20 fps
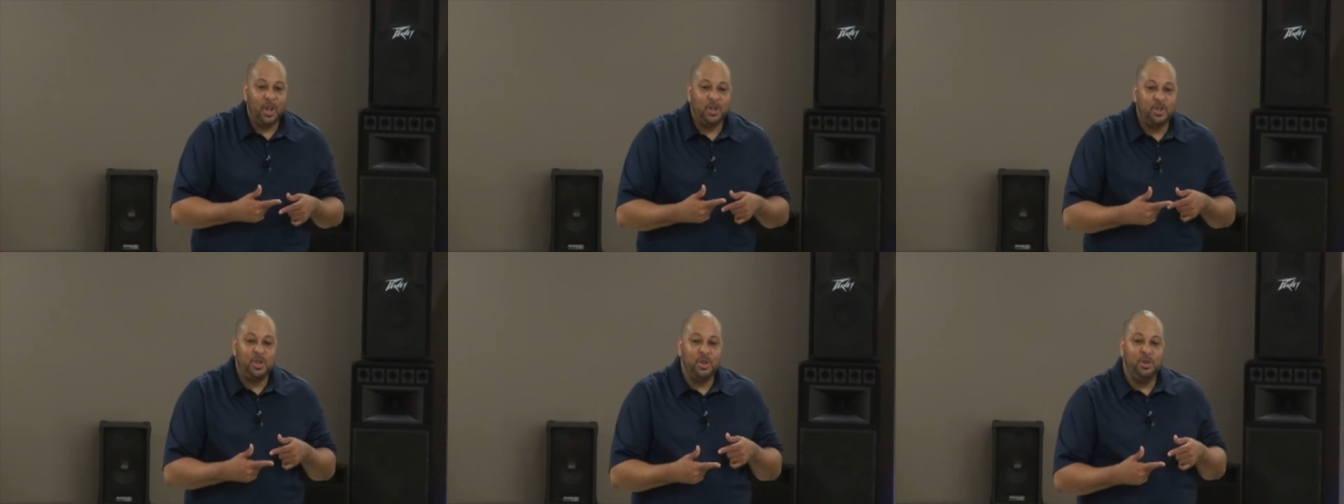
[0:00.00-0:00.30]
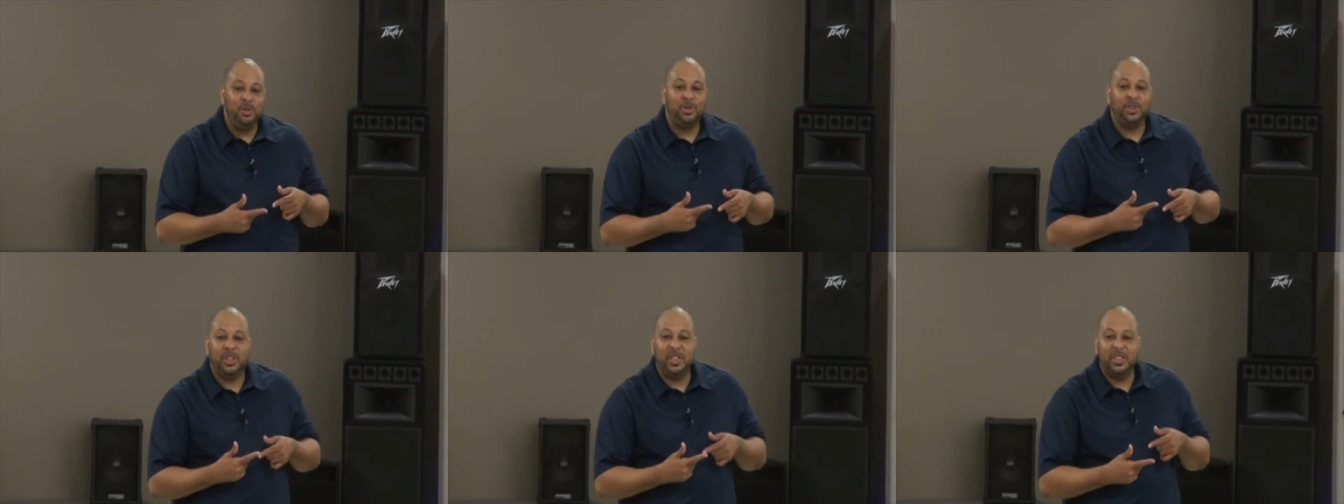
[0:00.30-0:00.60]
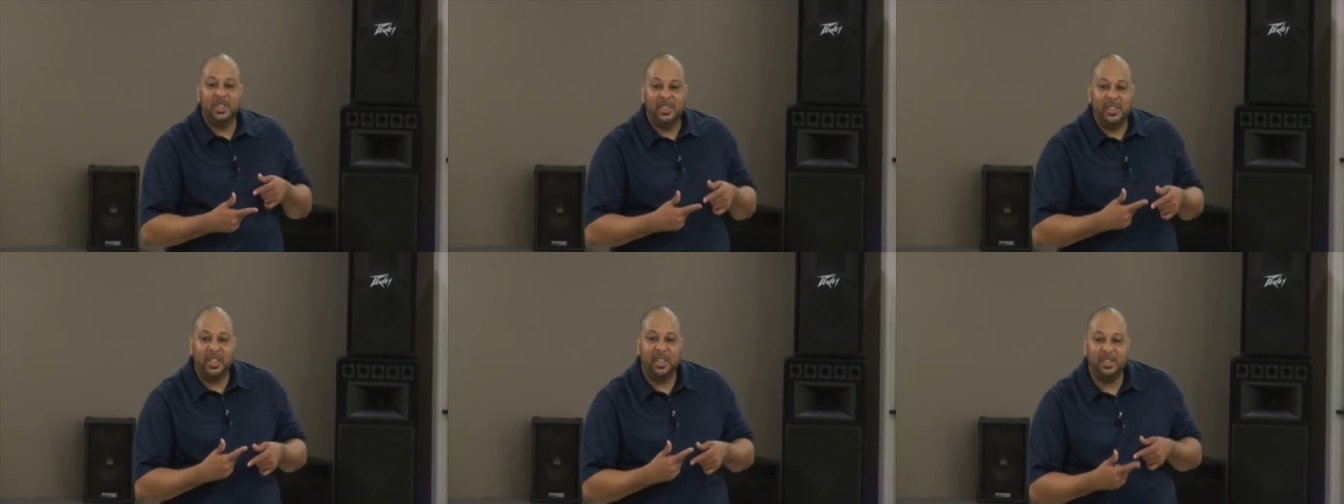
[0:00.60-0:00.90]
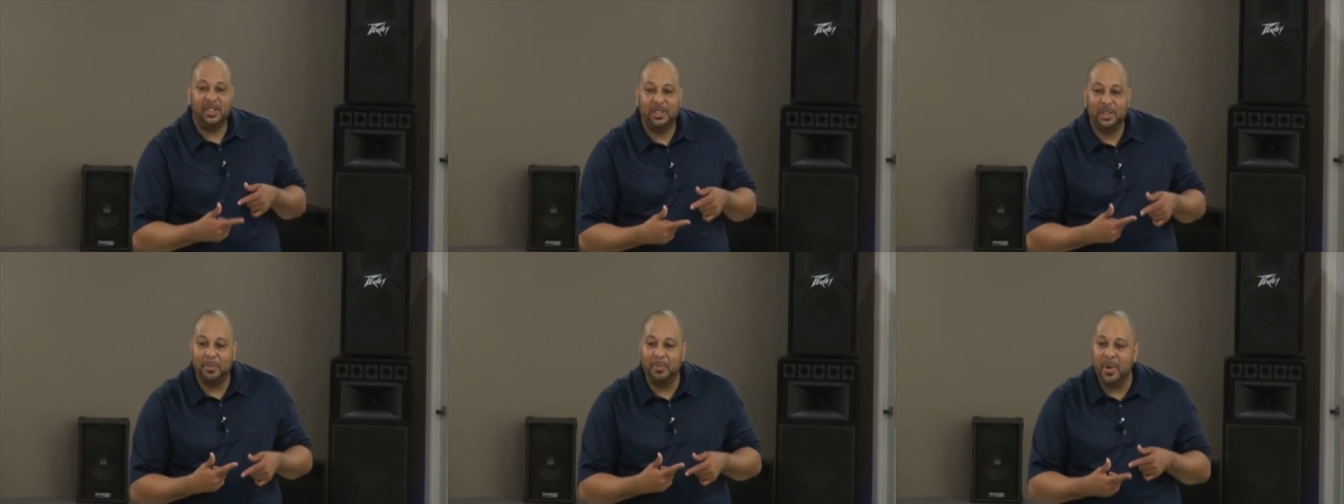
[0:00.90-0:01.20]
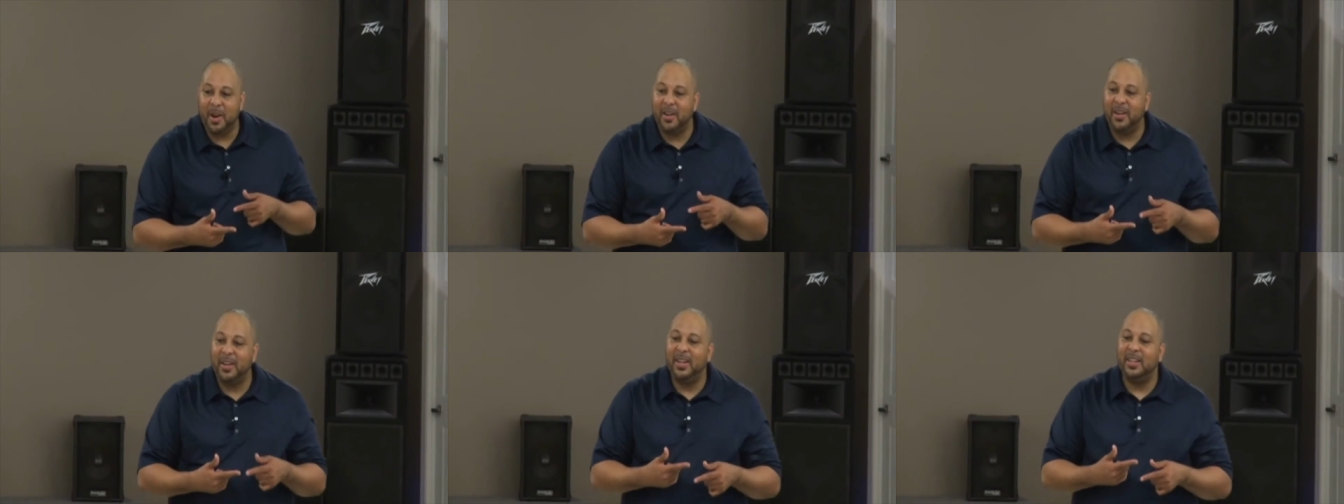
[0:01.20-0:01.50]
Jews considered
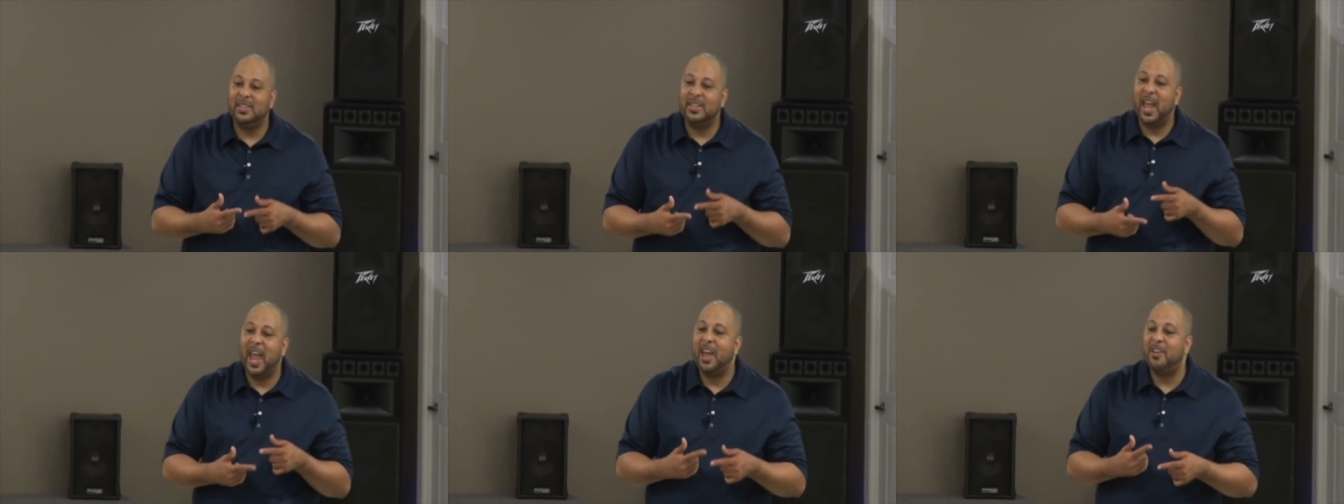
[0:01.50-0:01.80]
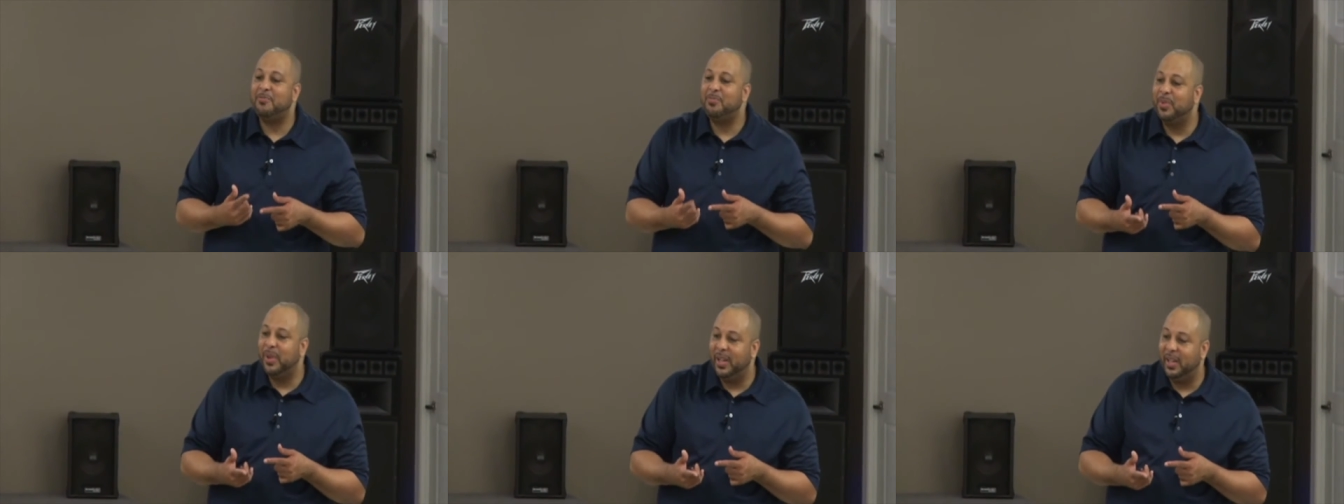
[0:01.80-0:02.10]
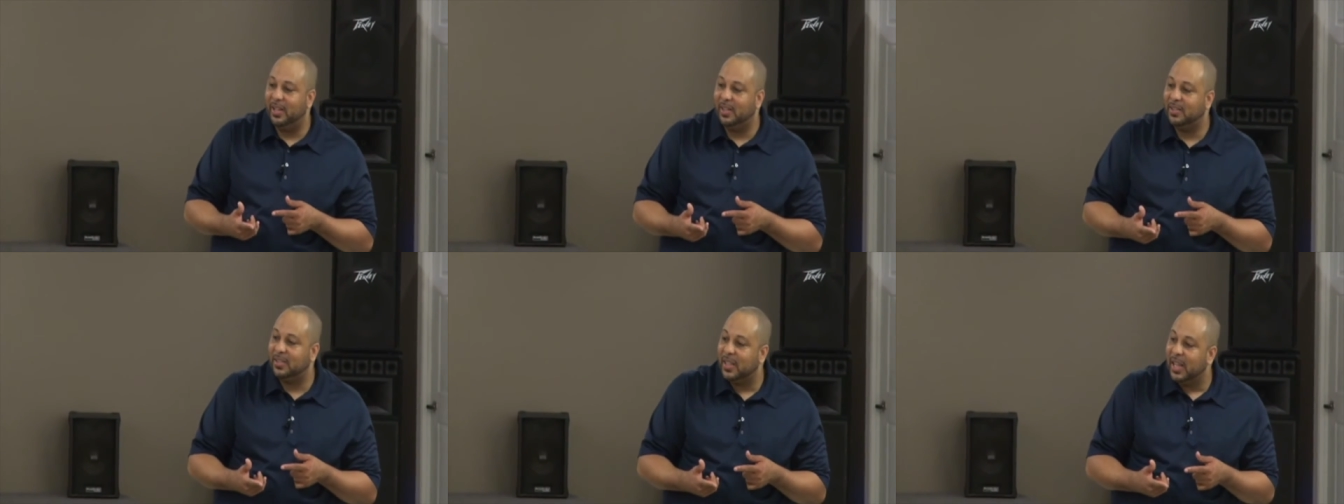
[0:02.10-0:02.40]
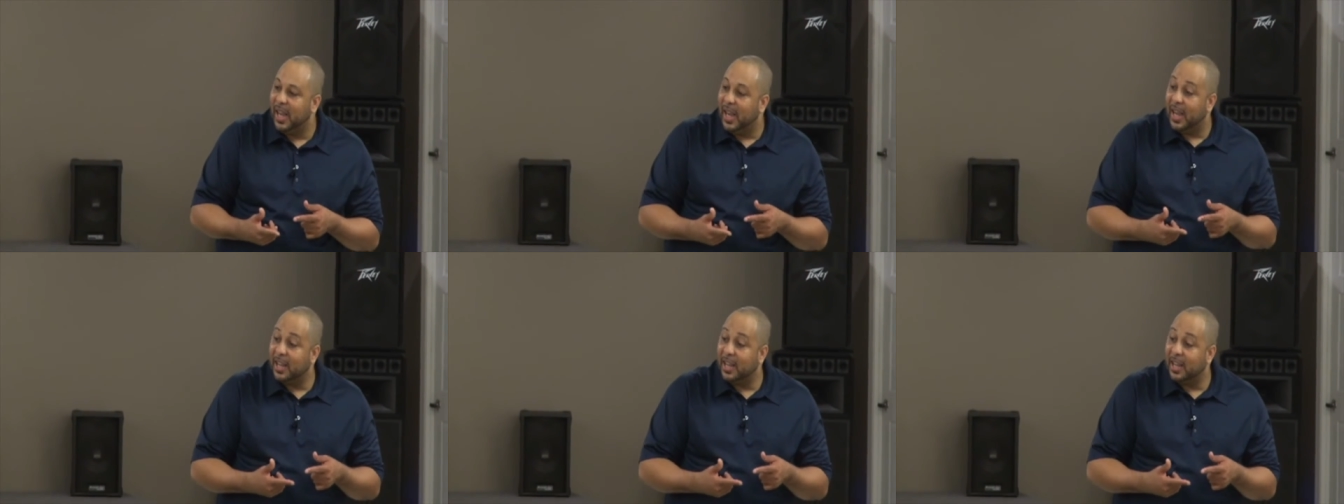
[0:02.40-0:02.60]
Samaritans half breeds.